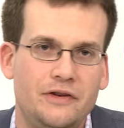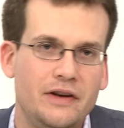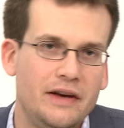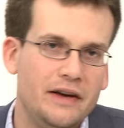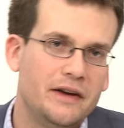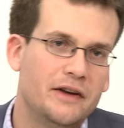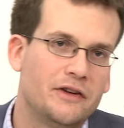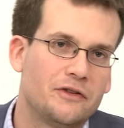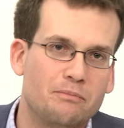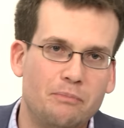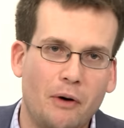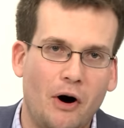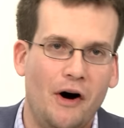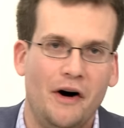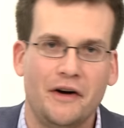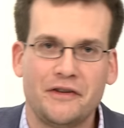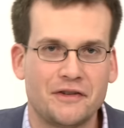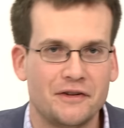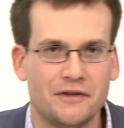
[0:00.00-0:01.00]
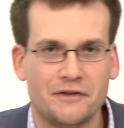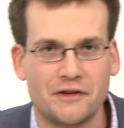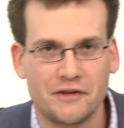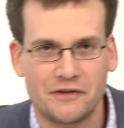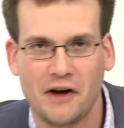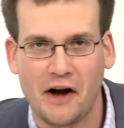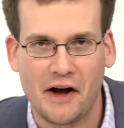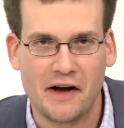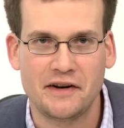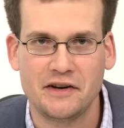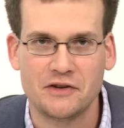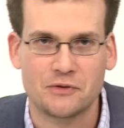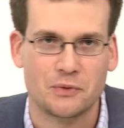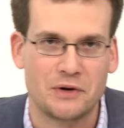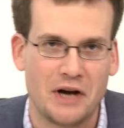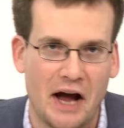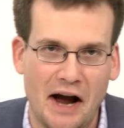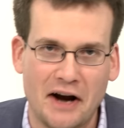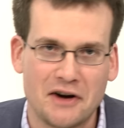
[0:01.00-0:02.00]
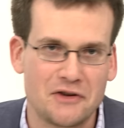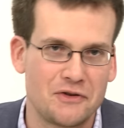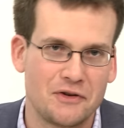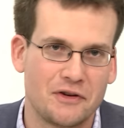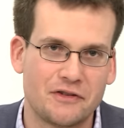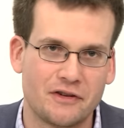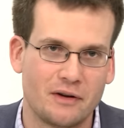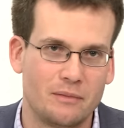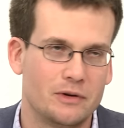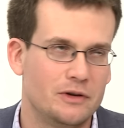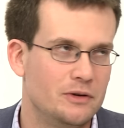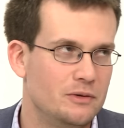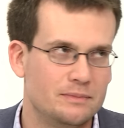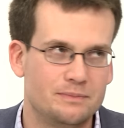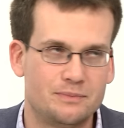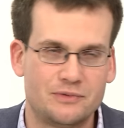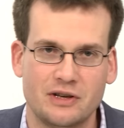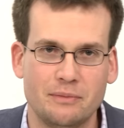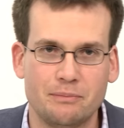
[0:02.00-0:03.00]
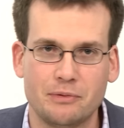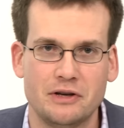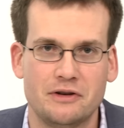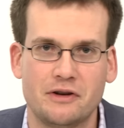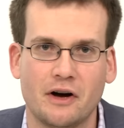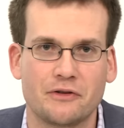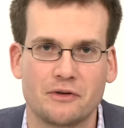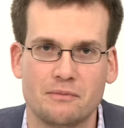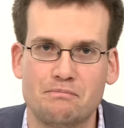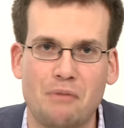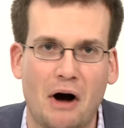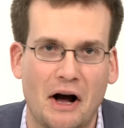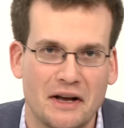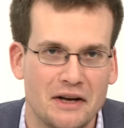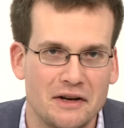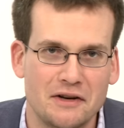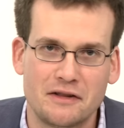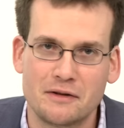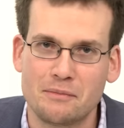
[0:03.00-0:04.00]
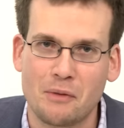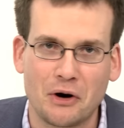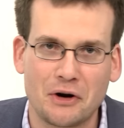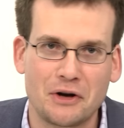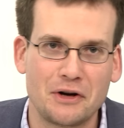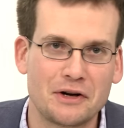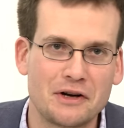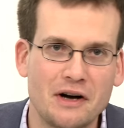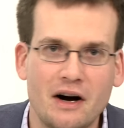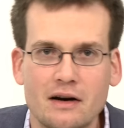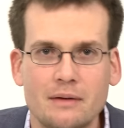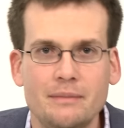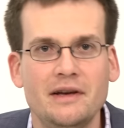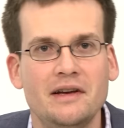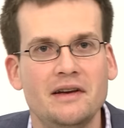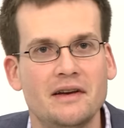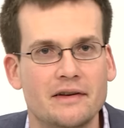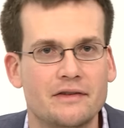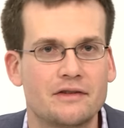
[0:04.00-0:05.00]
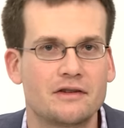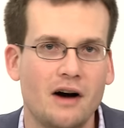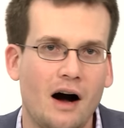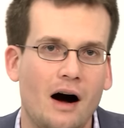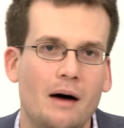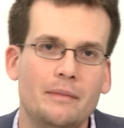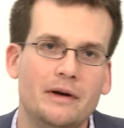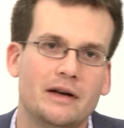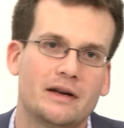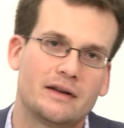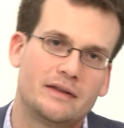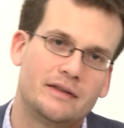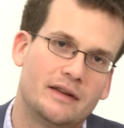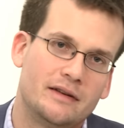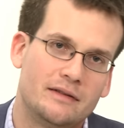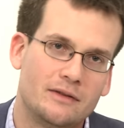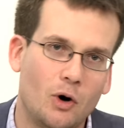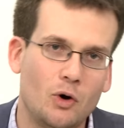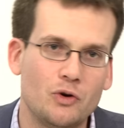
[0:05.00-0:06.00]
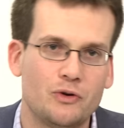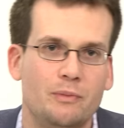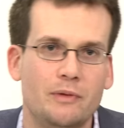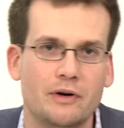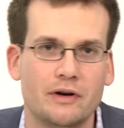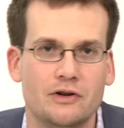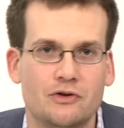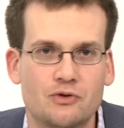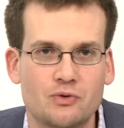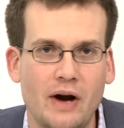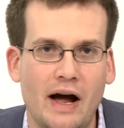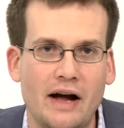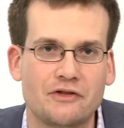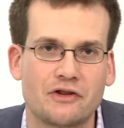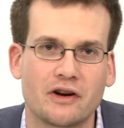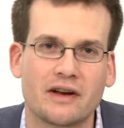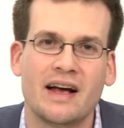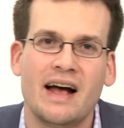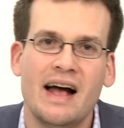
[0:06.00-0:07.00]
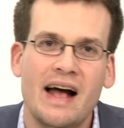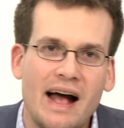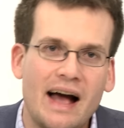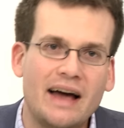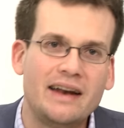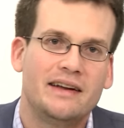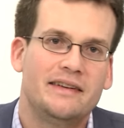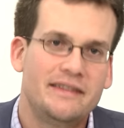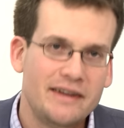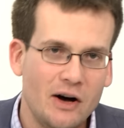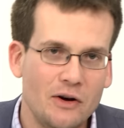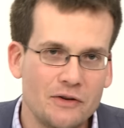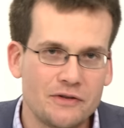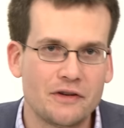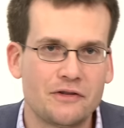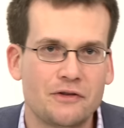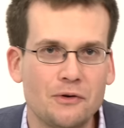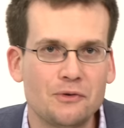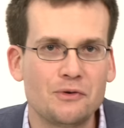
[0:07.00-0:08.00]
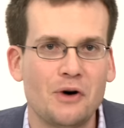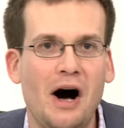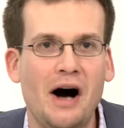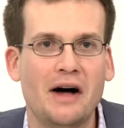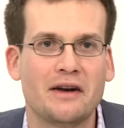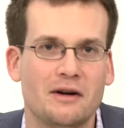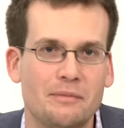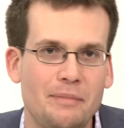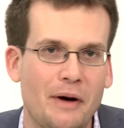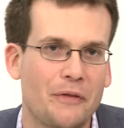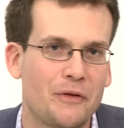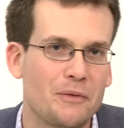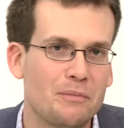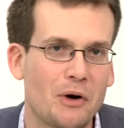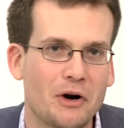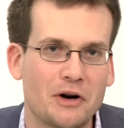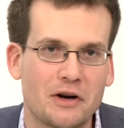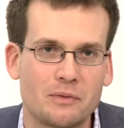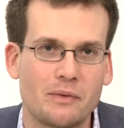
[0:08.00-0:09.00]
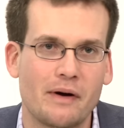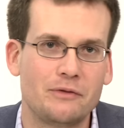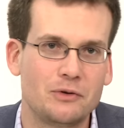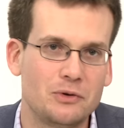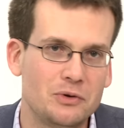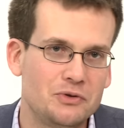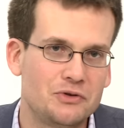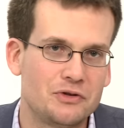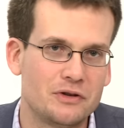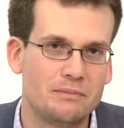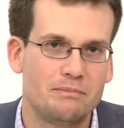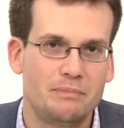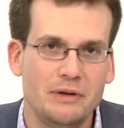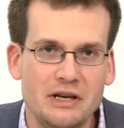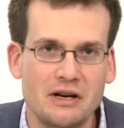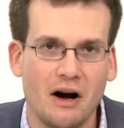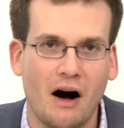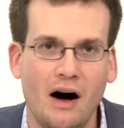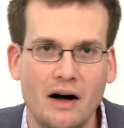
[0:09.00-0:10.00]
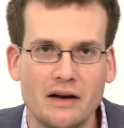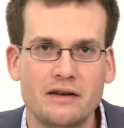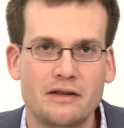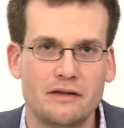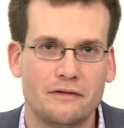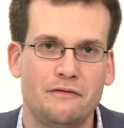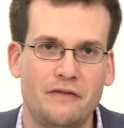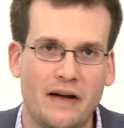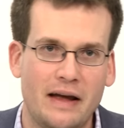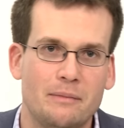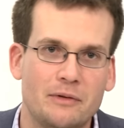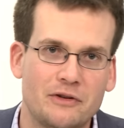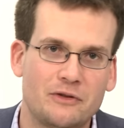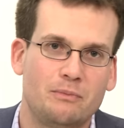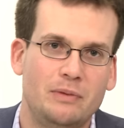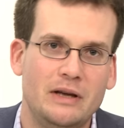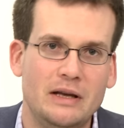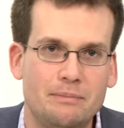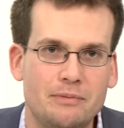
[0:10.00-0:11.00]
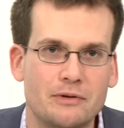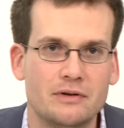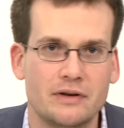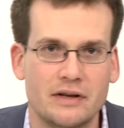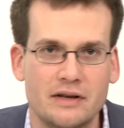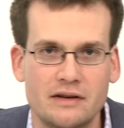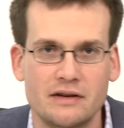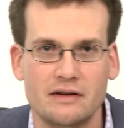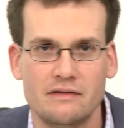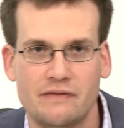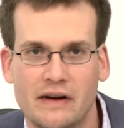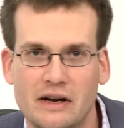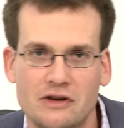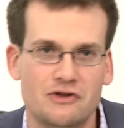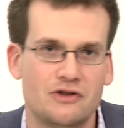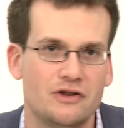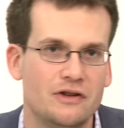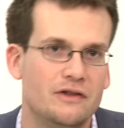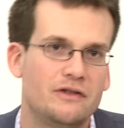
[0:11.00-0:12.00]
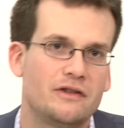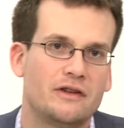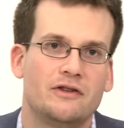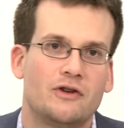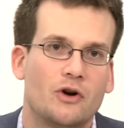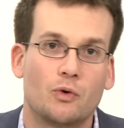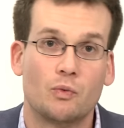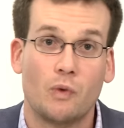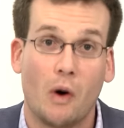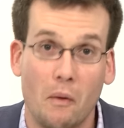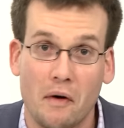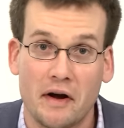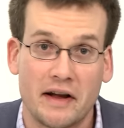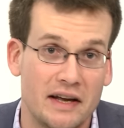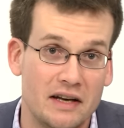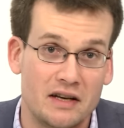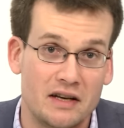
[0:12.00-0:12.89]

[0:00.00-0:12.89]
Seeing his boss and society's reaction to someone who simply doesn't buy into the market economy is comic and then ultimately tragic. And it tells us a lot about the market revolution beyond the famous people and inventions and heroic